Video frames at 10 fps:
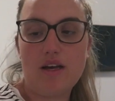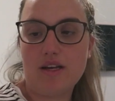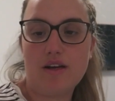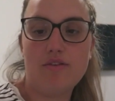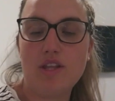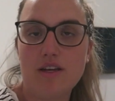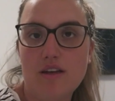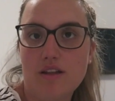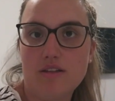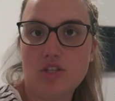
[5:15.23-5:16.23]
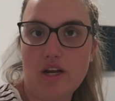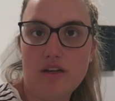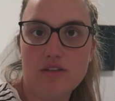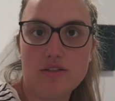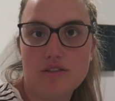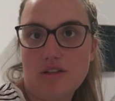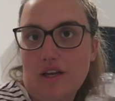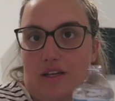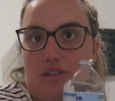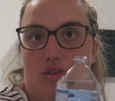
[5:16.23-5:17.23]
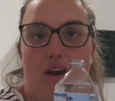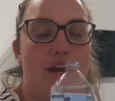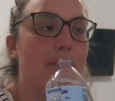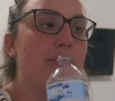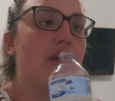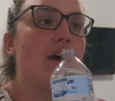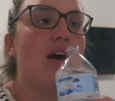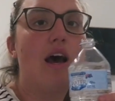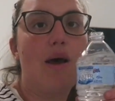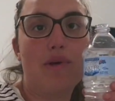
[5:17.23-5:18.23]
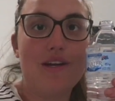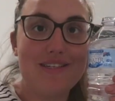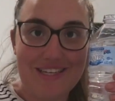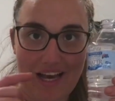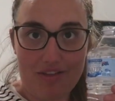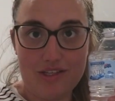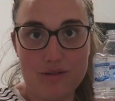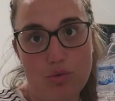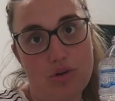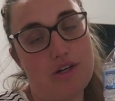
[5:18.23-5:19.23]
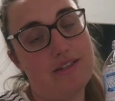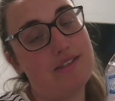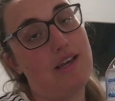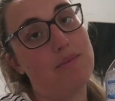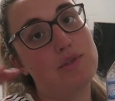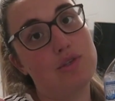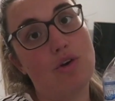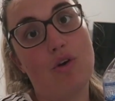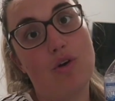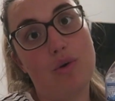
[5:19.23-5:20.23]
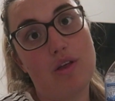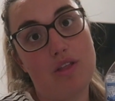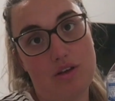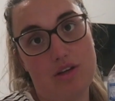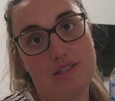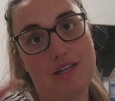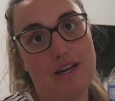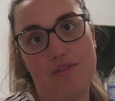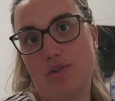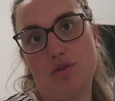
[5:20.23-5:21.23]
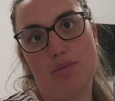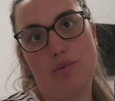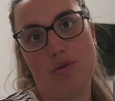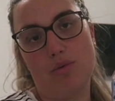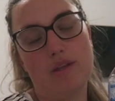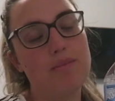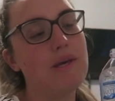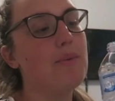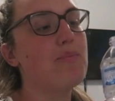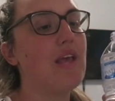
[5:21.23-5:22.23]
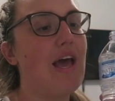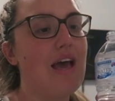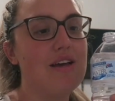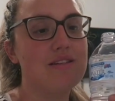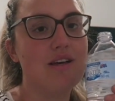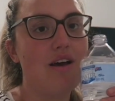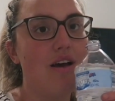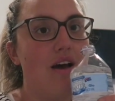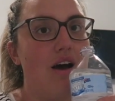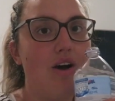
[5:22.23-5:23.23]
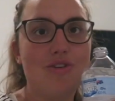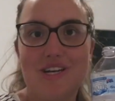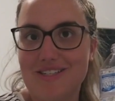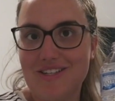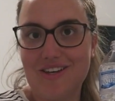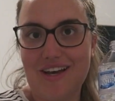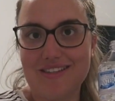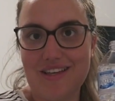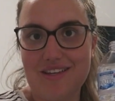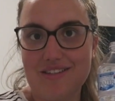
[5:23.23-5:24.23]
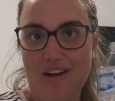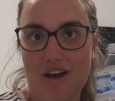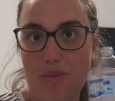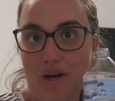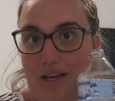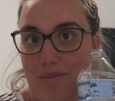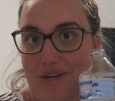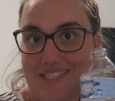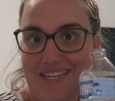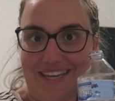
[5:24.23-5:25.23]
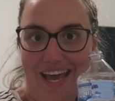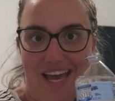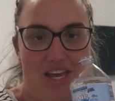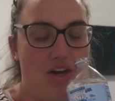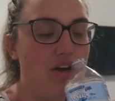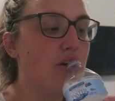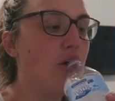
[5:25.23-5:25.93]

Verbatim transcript: Like, I feel like nothing's changed. Like, it's great. I'm gonna down this water because I am so thirsty. I never took a bottle with me. And I'll chat to you guys later tonight when I hit my 10K.